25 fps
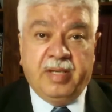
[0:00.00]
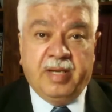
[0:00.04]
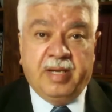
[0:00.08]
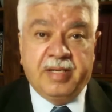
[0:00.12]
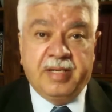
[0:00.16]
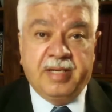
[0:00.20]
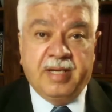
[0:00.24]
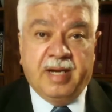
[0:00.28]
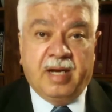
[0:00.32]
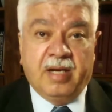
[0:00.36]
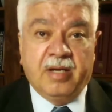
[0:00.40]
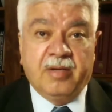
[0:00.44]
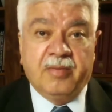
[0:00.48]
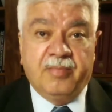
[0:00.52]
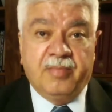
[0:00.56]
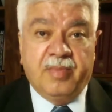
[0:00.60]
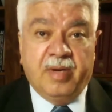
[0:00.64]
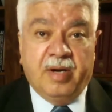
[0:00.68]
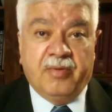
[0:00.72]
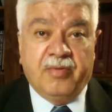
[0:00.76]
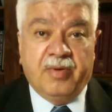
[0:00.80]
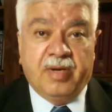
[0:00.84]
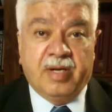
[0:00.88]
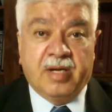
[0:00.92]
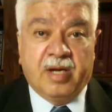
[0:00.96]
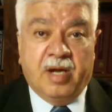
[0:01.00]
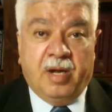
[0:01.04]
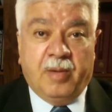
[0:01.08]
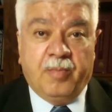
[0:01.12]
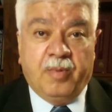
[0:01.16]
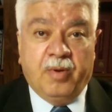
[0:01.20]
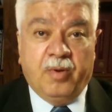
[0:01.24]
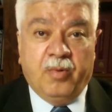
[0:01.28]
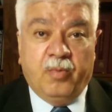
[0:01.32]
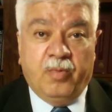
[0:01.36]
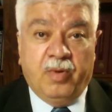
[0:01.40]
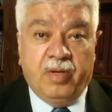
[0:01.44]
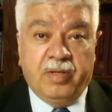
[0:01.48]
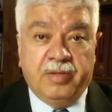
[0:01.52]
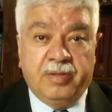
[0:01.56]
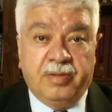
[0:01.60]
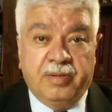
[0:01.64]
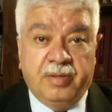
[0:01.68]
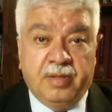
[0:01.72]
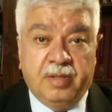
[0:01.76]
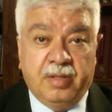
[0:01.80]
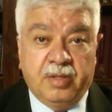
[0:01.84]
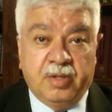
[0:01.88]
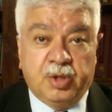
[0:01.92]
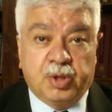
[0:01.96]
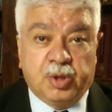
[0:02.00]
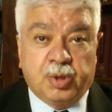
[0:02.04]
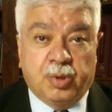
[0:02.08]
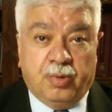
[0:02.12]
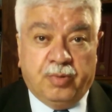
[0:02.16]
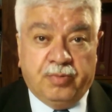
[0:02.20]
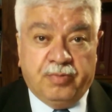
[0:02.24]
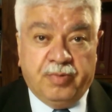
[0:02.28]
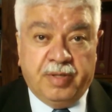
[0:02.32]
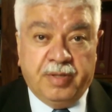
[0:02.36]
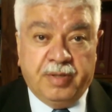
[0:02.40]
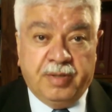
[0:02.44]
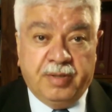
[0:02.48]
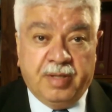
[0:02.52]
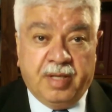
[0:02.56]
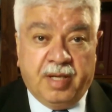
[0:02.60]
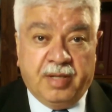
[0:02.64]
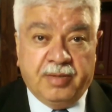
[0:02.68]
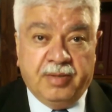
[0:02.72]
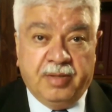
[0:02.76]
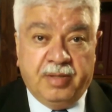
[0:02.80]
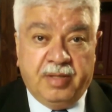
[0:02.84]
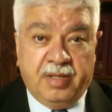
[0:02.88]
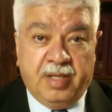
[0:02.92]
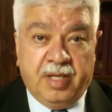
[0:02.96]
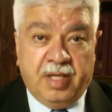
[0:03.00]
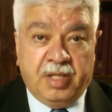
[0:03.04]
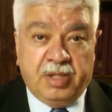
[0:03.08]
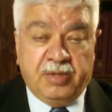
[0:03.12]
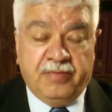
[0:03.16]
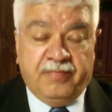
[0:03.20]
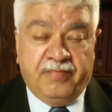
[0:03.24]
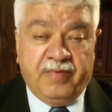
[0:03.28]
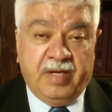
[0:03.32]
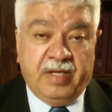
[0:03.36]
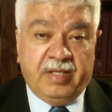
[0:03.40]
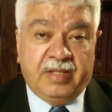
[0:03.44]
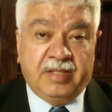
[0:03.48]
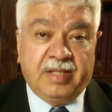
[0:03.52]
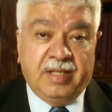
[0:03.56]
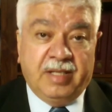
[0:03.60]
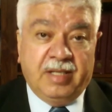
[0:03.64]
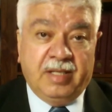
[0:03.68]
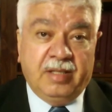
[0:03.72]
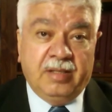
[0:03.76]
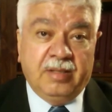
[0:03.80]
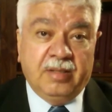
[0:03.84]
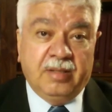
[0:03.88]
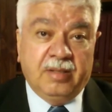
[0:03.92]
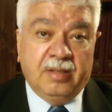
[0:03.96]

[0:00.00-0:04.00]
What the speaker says: a young married couple with children under the age of 18.